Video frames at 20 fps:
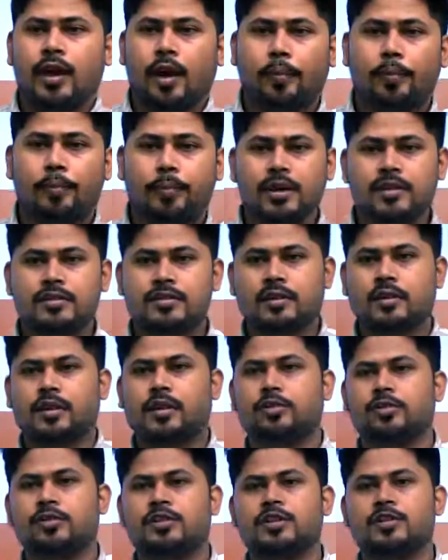buzz
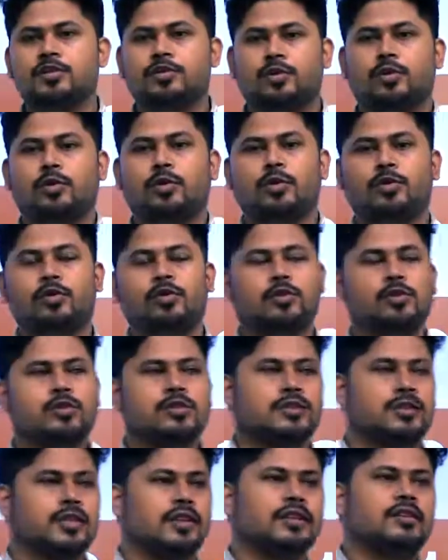around these drone
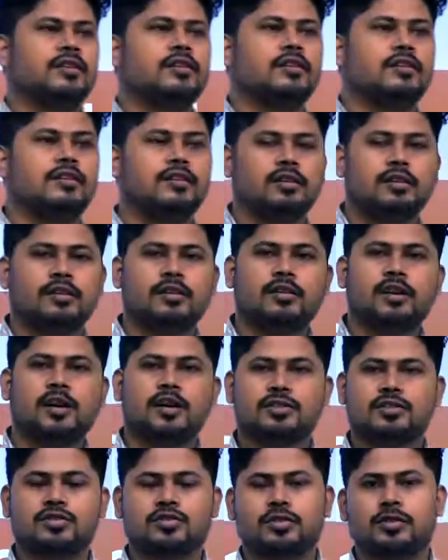rules in
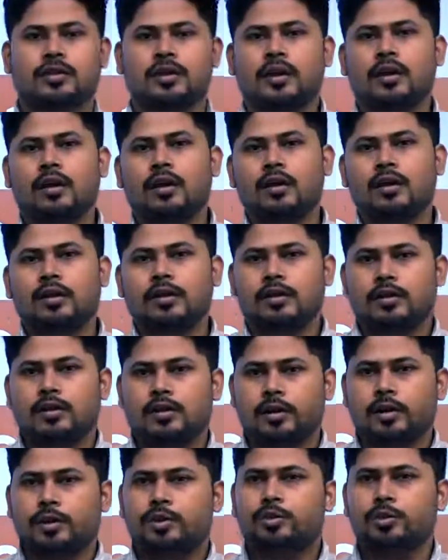last
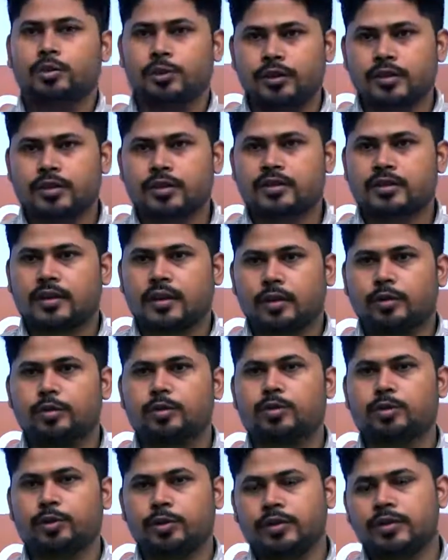2 years,
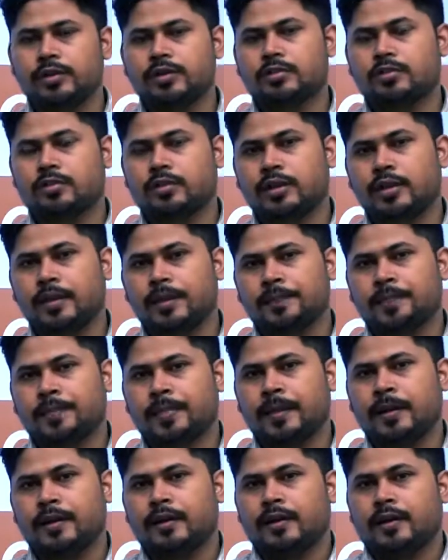around 2 years, okay,
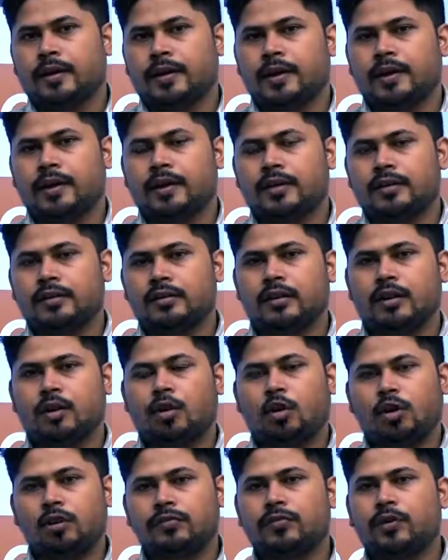and a
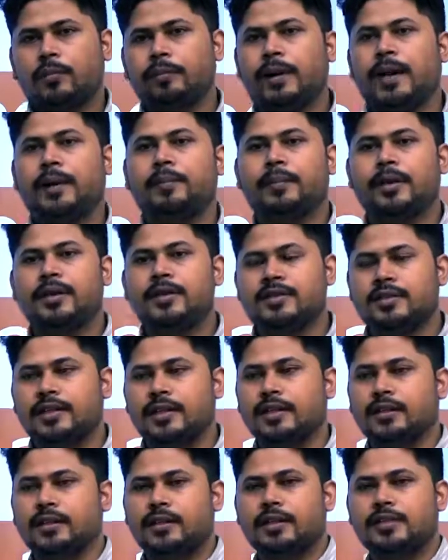lot of amendments
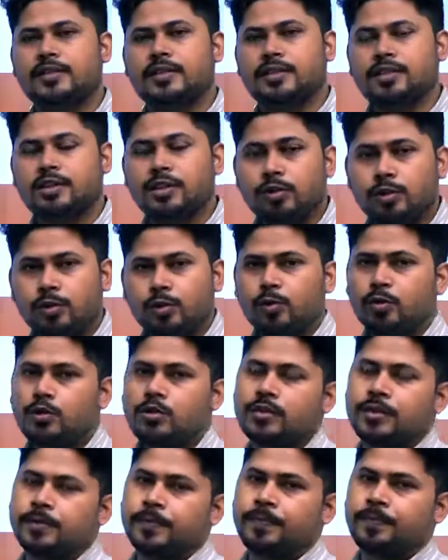in the existing
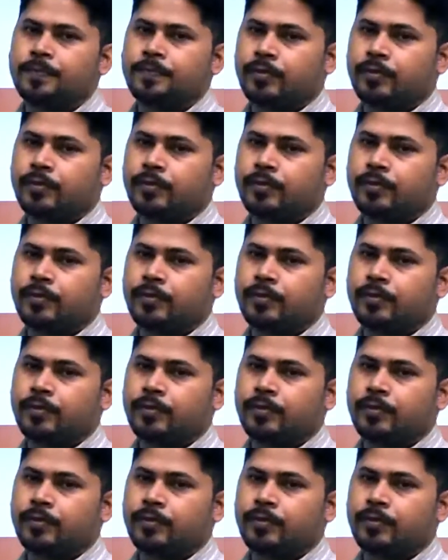rules,